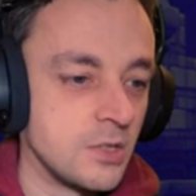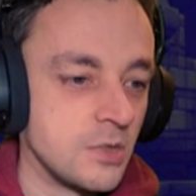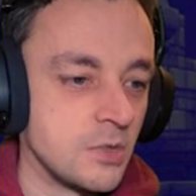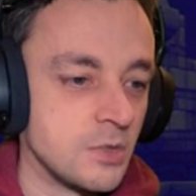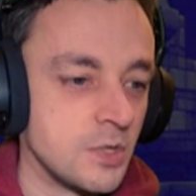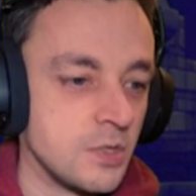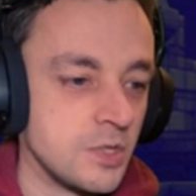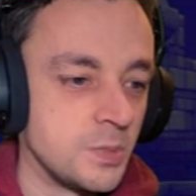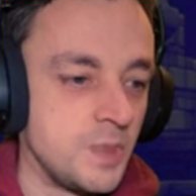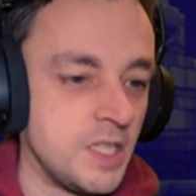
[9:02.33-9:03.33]
all
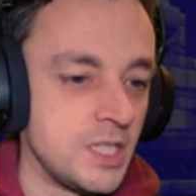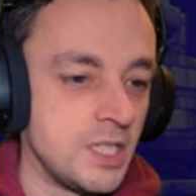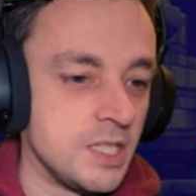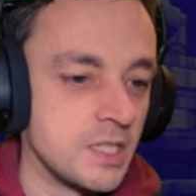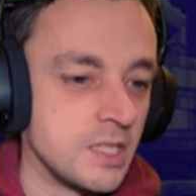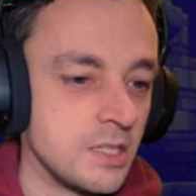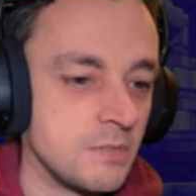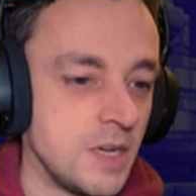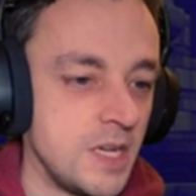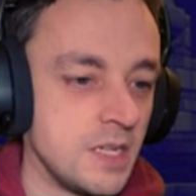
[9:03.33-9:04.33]
those beasties has
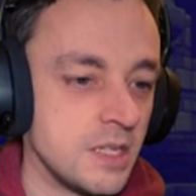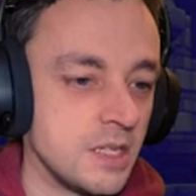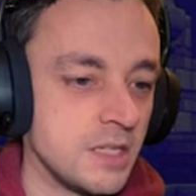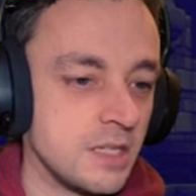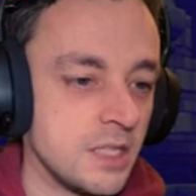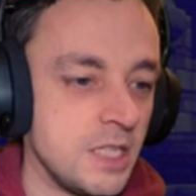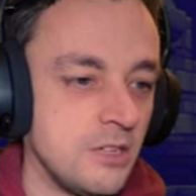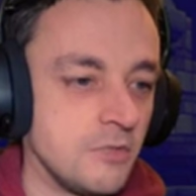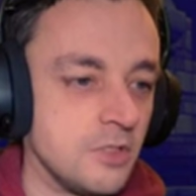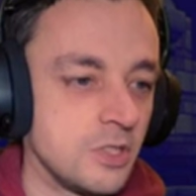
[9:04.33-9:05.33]
made us
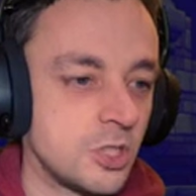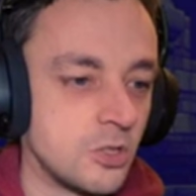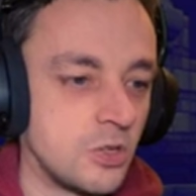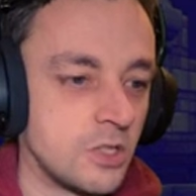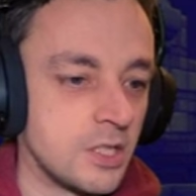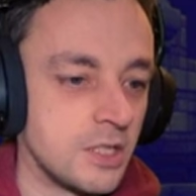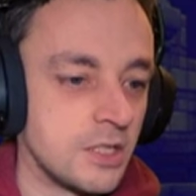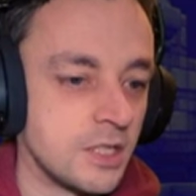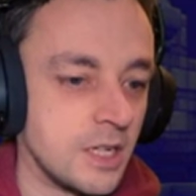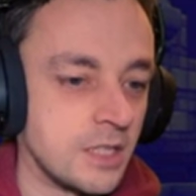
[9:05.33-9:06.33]
even stronger.
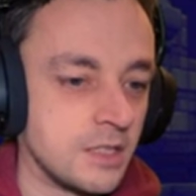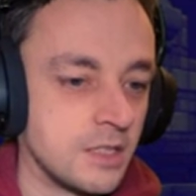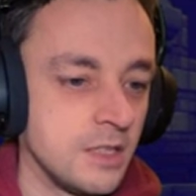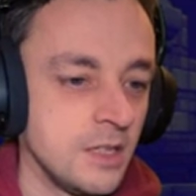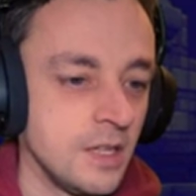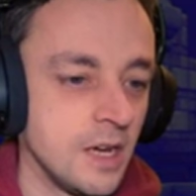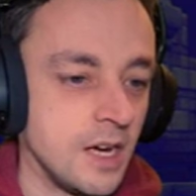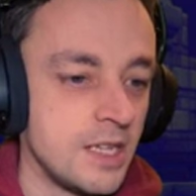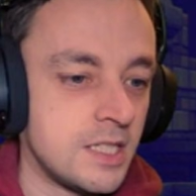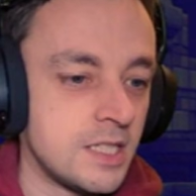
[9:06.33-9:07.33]
It has.
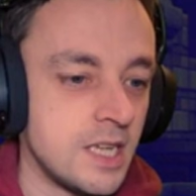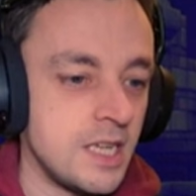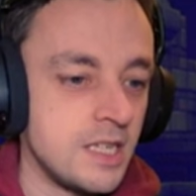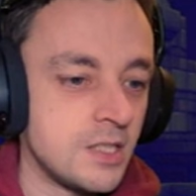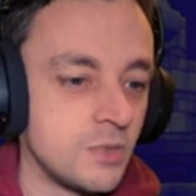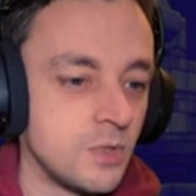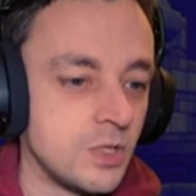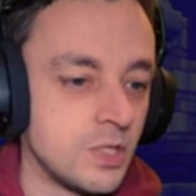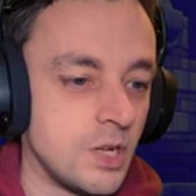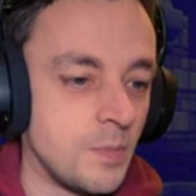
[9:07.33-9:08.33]
I'd say it
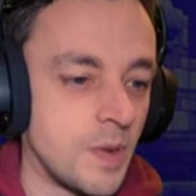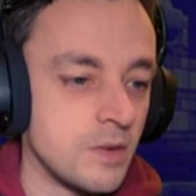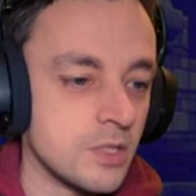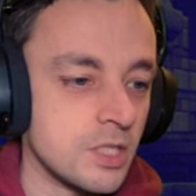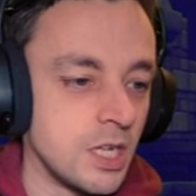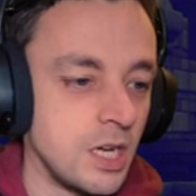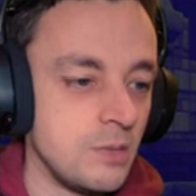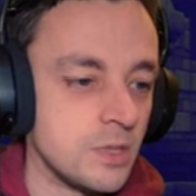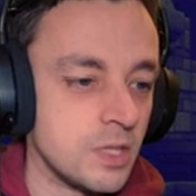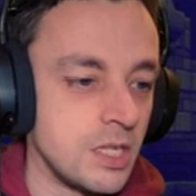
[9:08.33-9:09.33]
was about
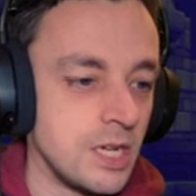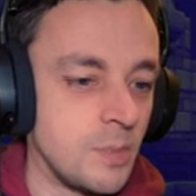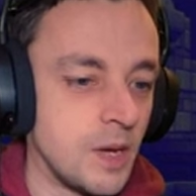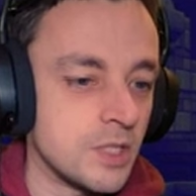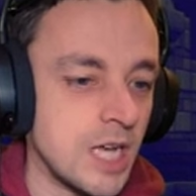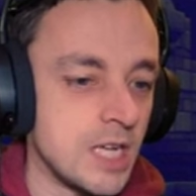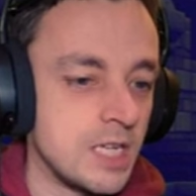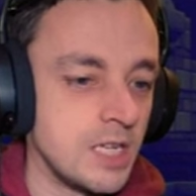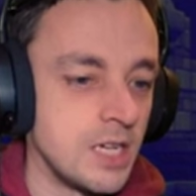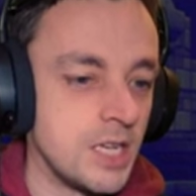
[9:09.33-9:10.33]
time to think about
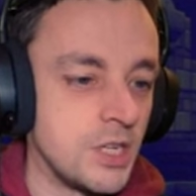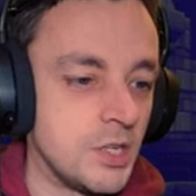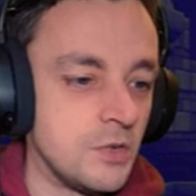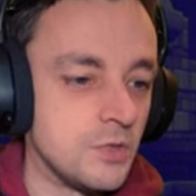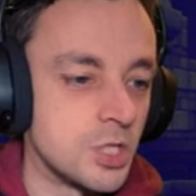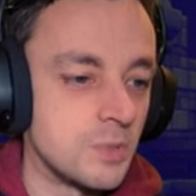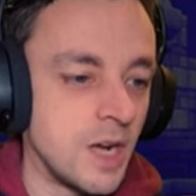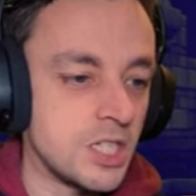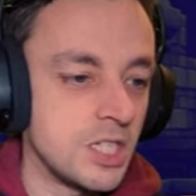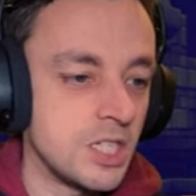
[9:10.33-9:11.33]
adding a new
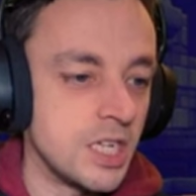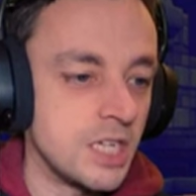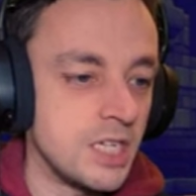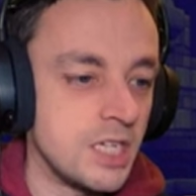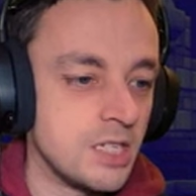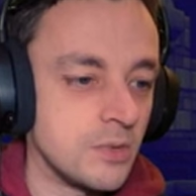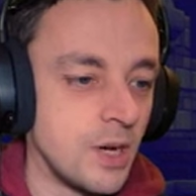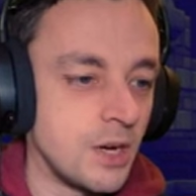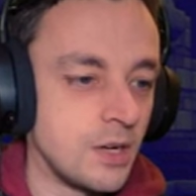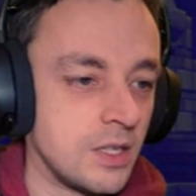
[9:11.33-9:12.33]
smashing technique to
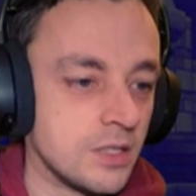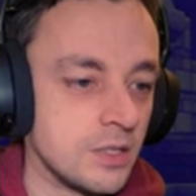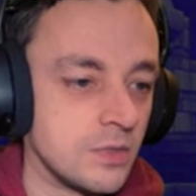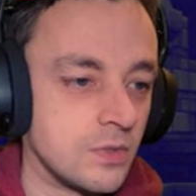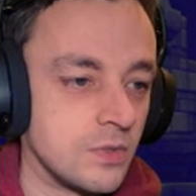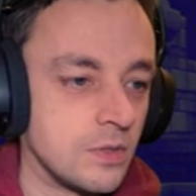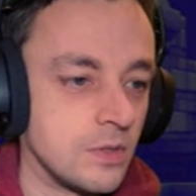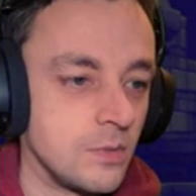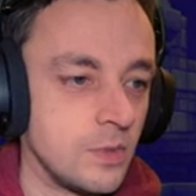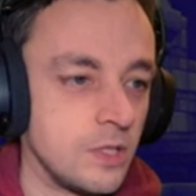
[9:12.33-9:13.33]
our arsenal. Uh,
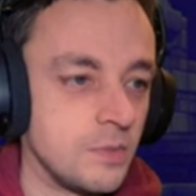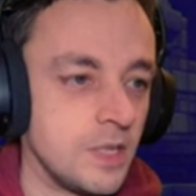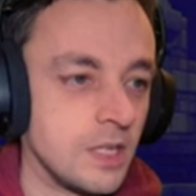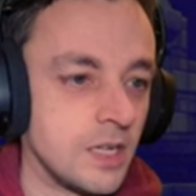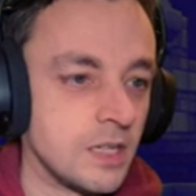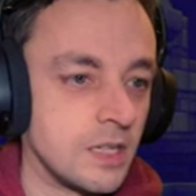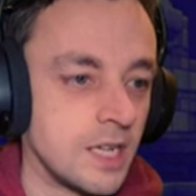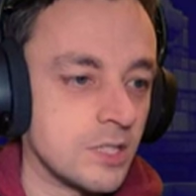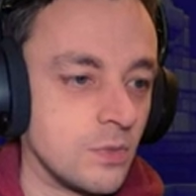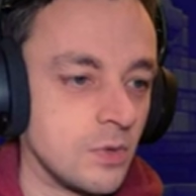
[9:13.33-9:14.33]
you mean like the
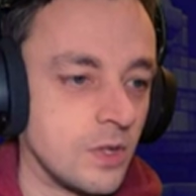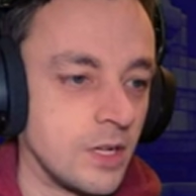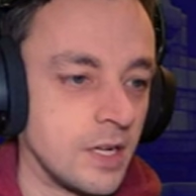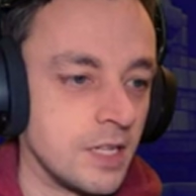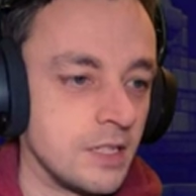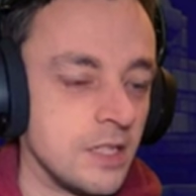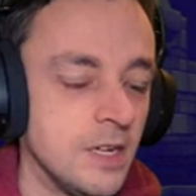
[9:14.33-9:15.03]
last one that I added,